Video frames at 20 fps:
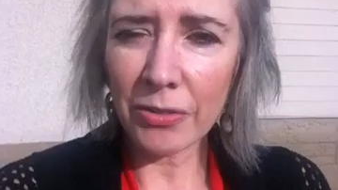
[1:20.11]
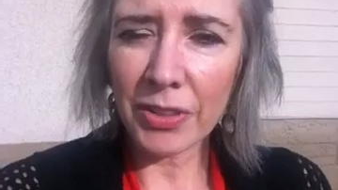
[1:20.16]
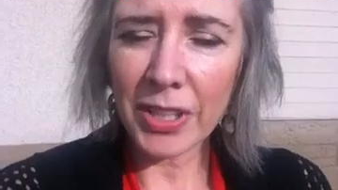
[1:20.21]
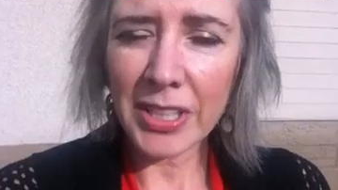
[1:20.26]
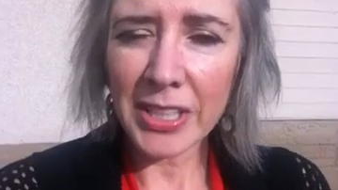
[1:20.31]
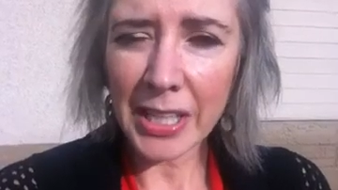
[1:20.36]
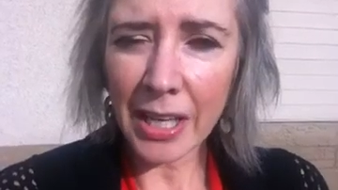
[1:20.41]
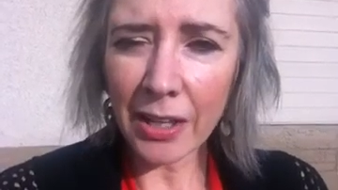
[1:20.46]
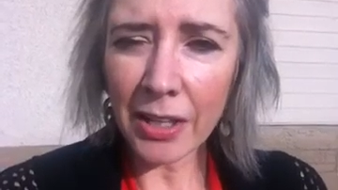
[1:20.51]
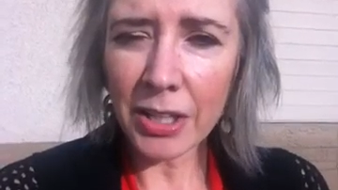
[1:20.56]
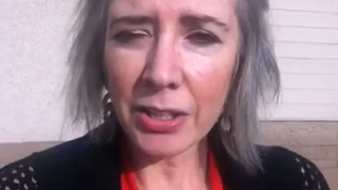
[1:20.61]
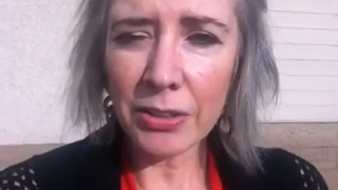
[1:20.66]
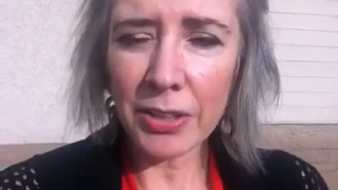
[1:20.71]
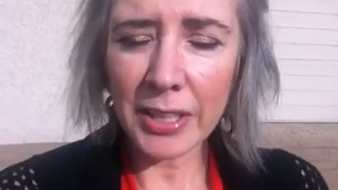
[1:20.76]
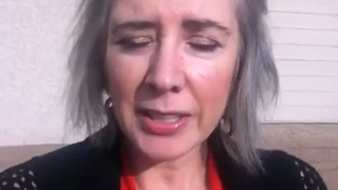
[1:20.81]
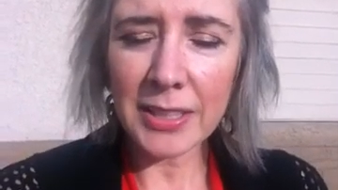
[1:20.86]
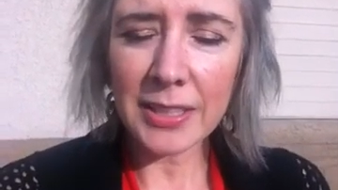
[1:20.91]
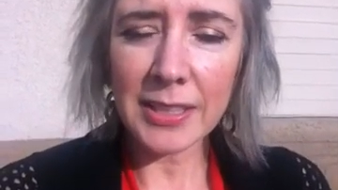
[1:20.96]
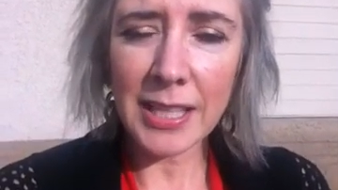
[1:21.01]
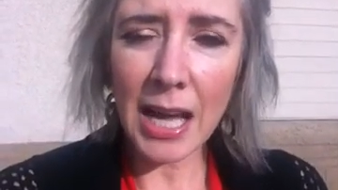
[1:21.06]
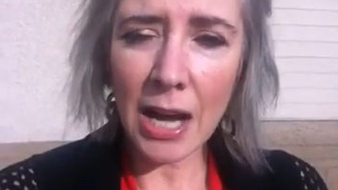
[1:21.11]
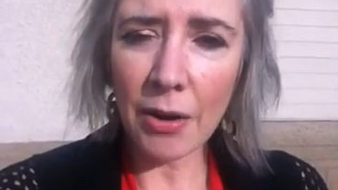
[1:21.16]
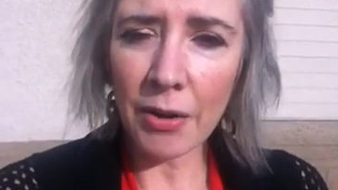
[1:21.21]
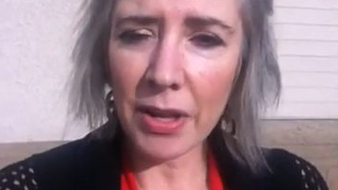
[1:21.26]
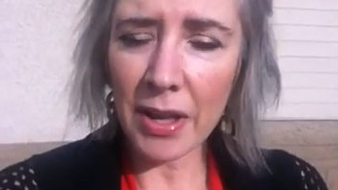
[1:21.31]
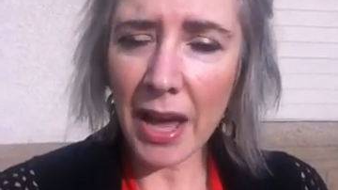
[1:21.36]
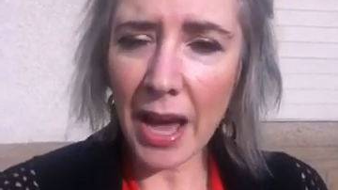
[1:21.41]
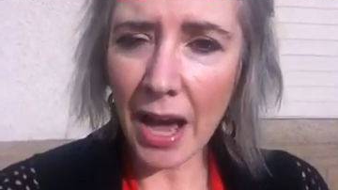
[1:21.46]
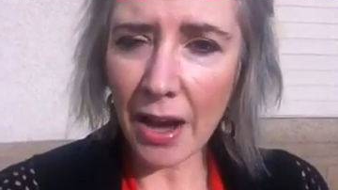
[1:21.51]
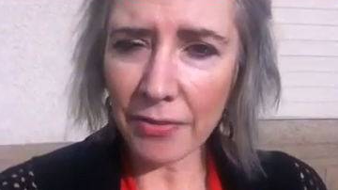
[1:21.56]
If they tell you this is how
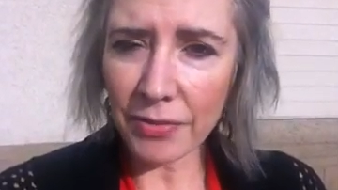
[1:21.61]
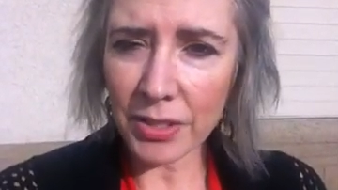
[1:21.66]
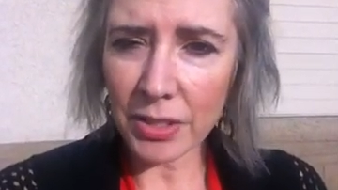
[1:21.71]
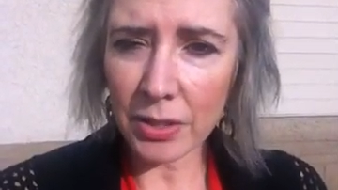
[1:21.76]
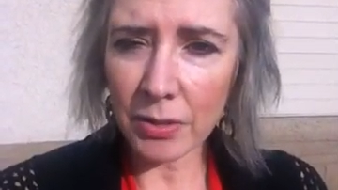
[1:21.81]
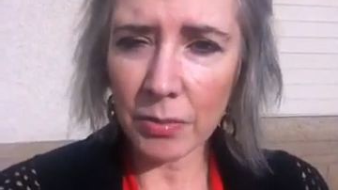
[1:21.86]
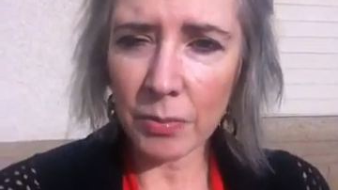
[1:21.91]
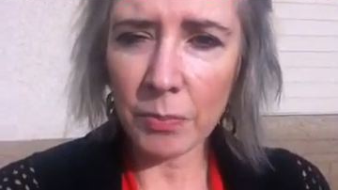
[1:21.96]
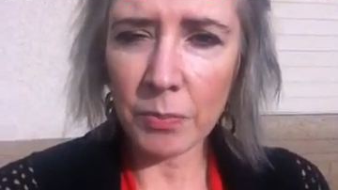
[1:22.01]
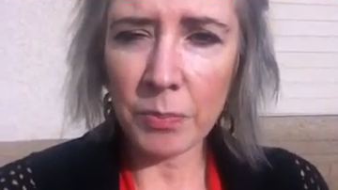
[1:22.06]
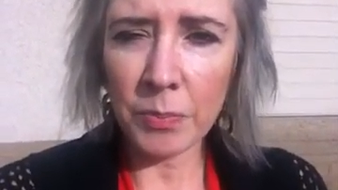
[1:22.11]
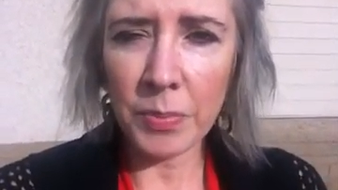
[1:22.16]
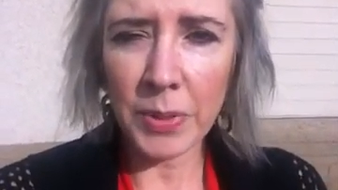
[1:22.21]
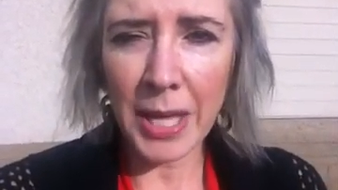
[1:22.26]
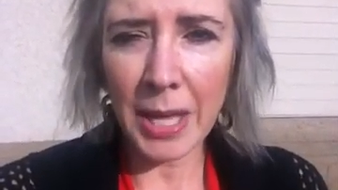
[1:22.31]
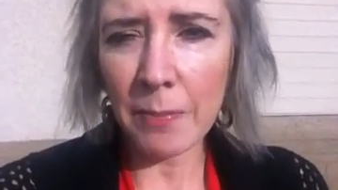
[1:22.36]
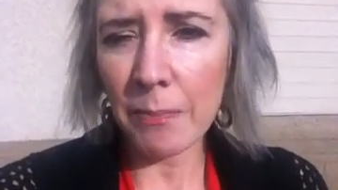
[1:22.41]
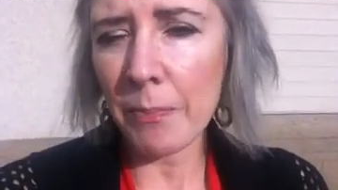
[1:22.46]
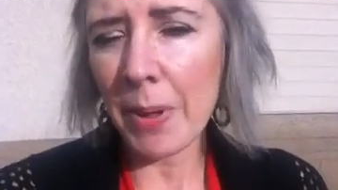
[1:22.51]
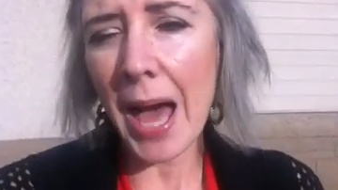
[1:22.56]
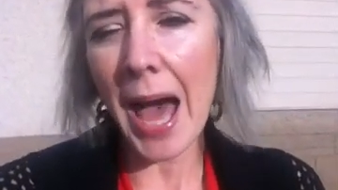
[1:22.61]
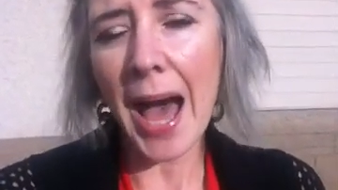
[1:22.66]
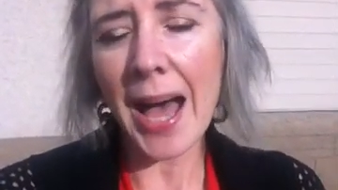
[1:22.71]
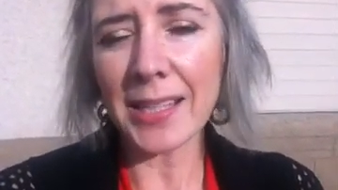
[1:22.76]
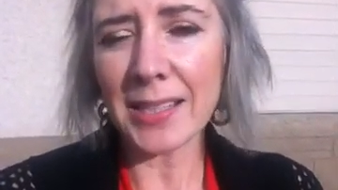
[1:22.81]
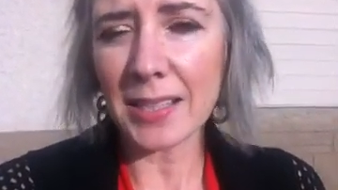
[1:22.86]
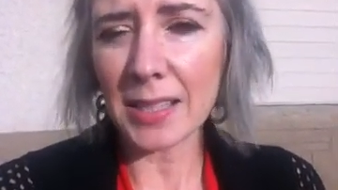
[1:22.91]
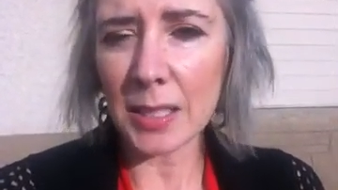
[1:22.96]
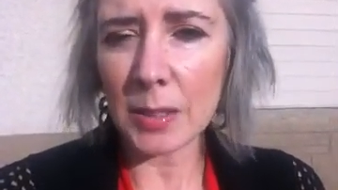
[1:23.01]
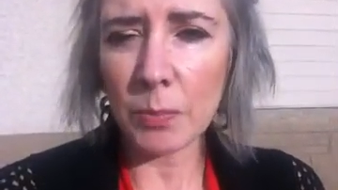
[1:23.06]
you have to get
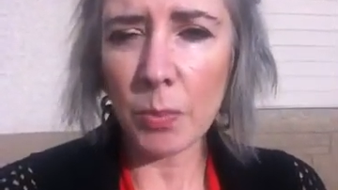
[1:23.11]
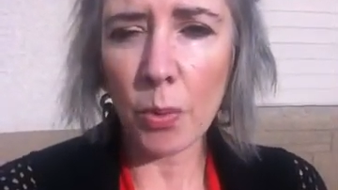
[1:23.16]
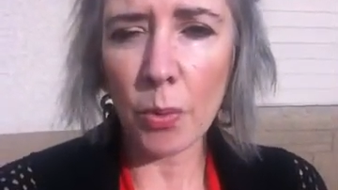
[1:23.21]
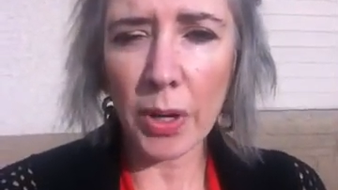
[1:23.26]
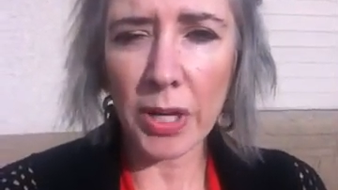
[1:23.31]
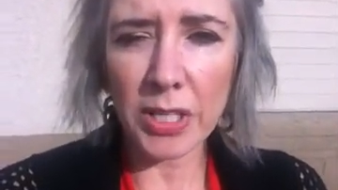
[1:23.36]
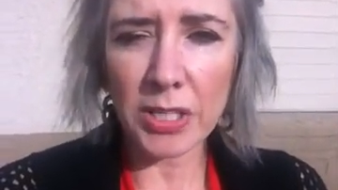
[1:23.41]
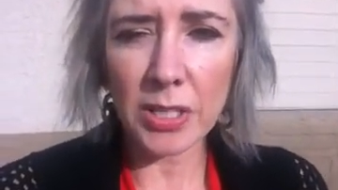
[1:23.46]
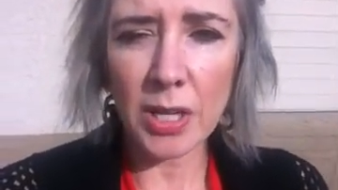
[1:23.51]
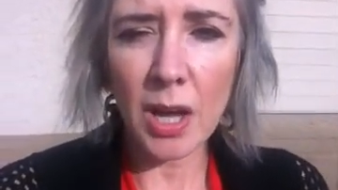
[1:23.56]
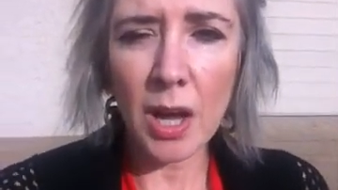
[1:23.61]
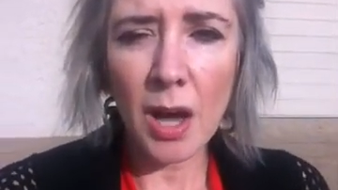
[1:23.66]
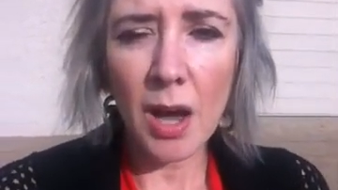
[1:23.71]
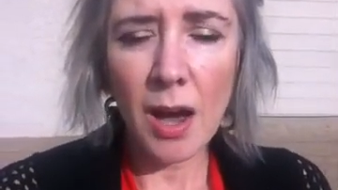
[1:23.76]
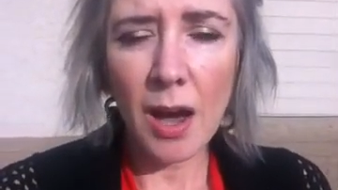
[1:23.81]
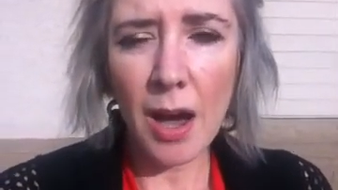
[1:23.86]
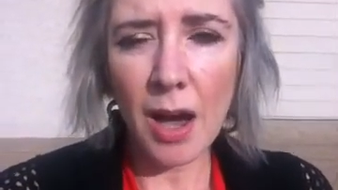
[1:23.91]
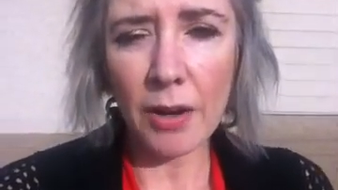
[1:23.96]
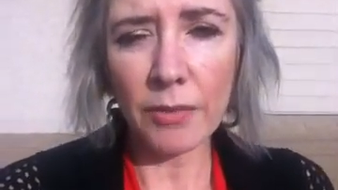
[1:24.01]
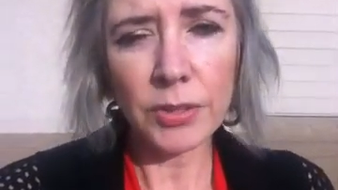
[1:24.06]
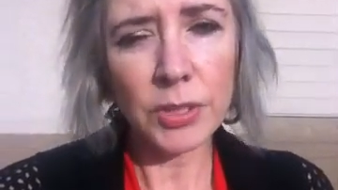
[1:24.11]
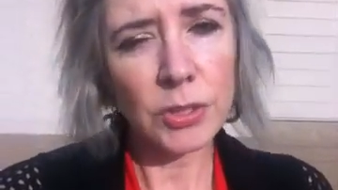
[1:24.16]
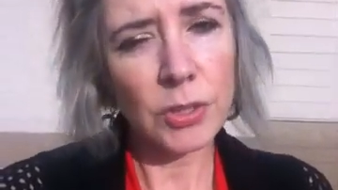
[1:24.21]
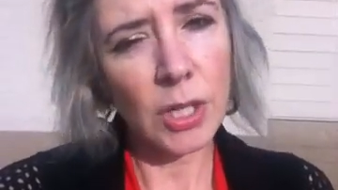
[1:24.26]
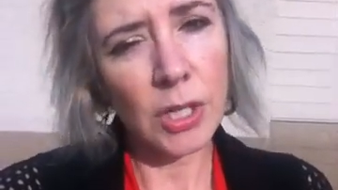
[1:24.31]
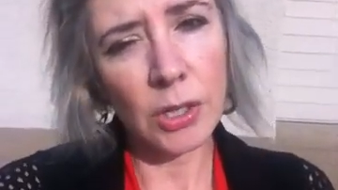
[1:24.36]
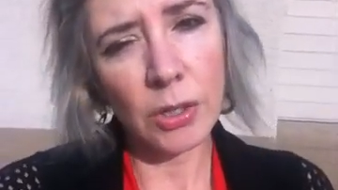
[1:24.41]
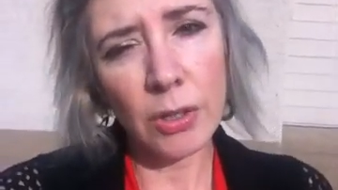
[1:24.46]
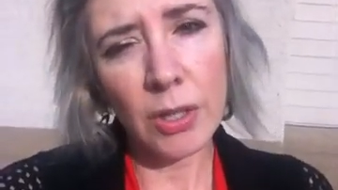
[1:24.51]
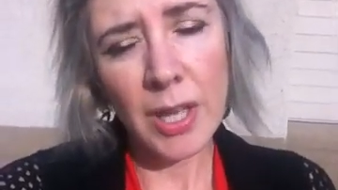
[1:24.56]
past this point of
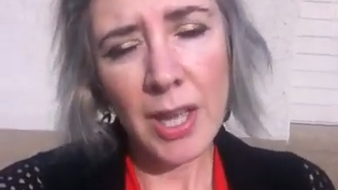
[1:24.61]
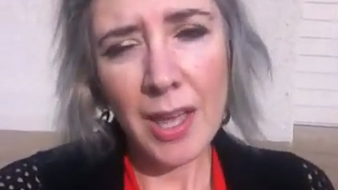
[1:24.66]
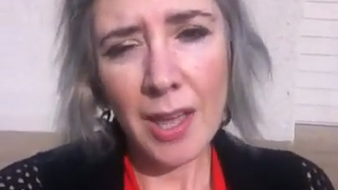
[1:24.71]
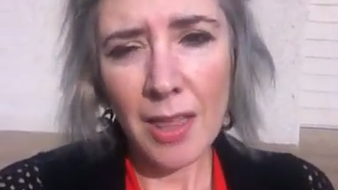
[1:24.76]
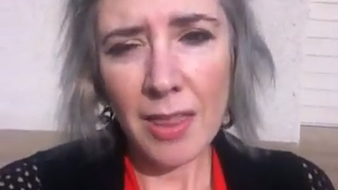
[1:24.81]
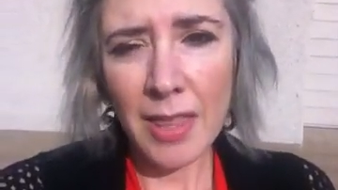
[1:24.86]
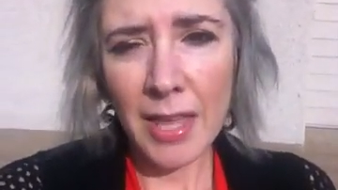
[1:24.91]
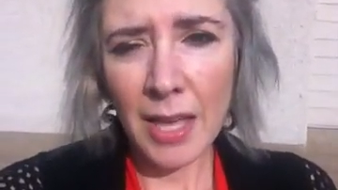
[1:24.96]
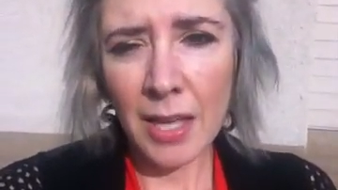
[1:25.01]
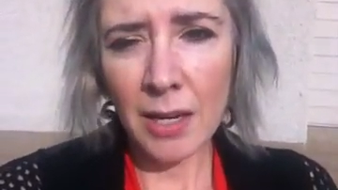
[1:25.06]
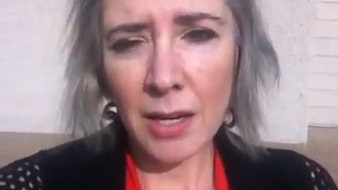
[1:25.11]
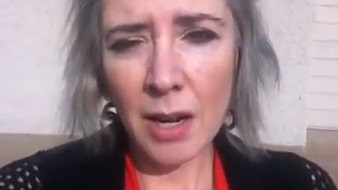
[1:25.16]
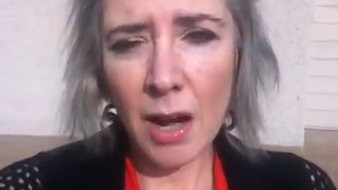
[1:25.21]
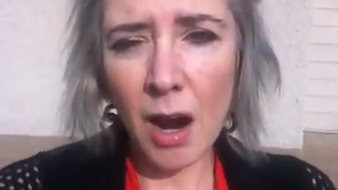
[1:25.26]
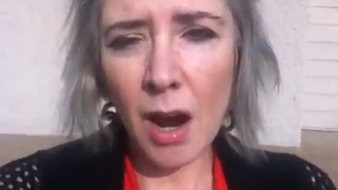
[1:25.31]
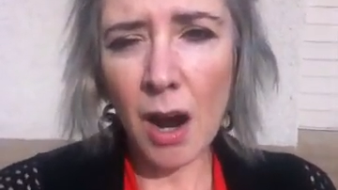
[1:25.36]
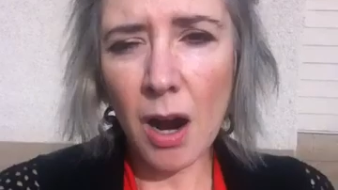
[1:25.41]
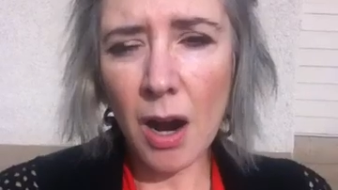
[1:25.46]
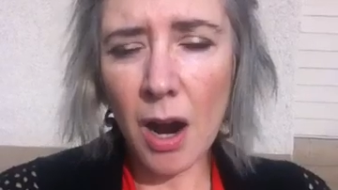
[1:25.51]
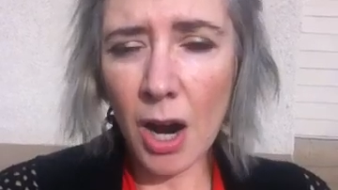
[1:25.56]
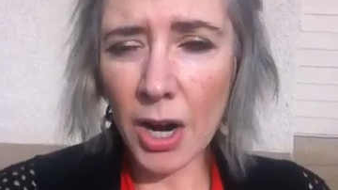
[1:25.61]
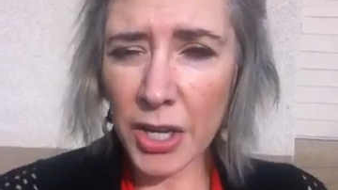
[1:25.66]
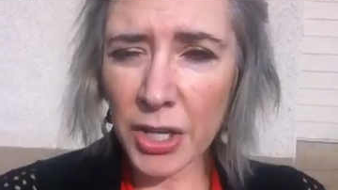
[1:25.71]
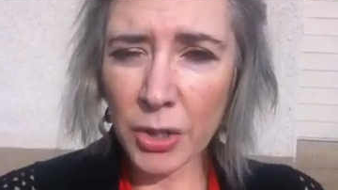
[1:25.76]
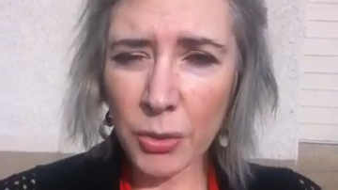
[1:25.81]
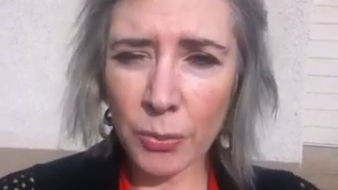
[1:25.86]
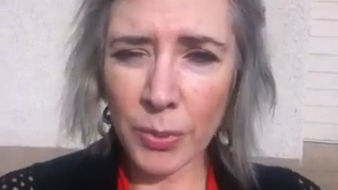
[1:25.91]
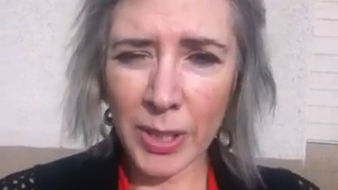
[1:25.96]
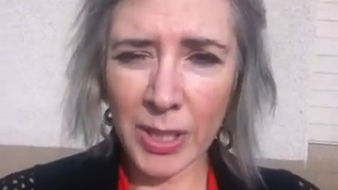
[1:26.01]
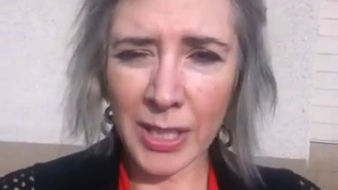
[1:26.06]
struggle, then are
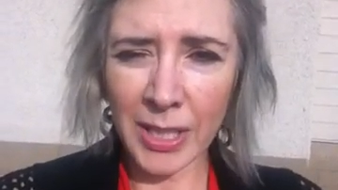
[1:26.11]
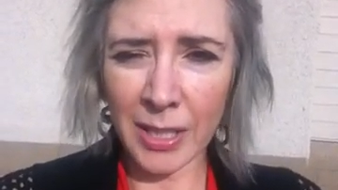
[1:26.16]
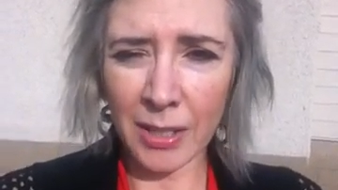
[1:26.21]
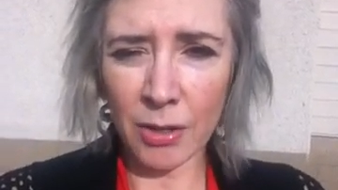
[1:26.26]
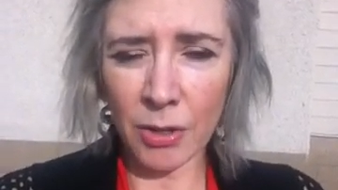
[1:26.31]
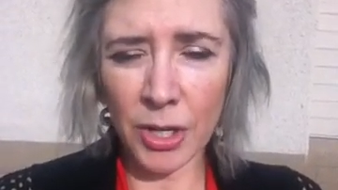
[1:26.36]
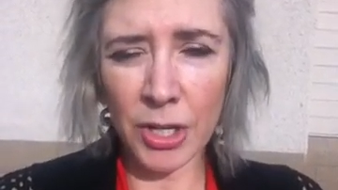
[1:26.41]
you willing?